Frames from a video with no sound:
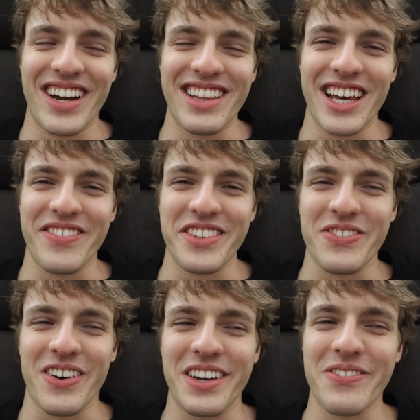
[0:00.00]
My life is
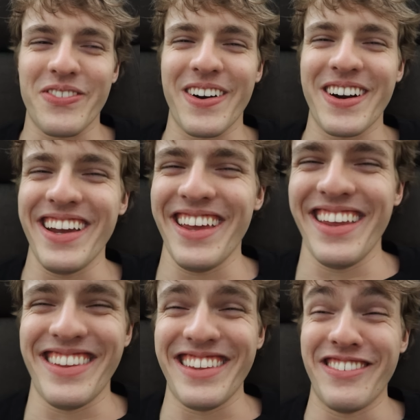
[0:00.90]
falling apart
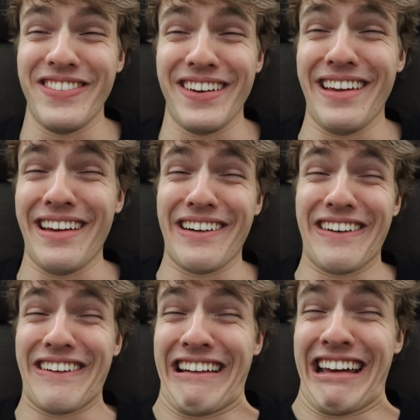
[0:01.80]
into the
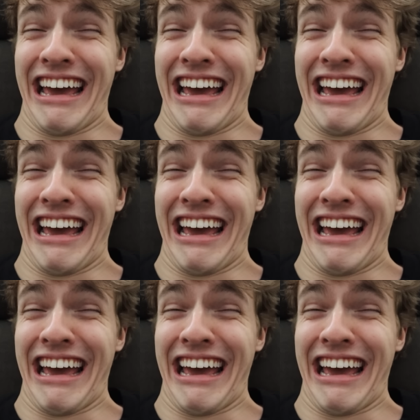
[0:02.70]
video.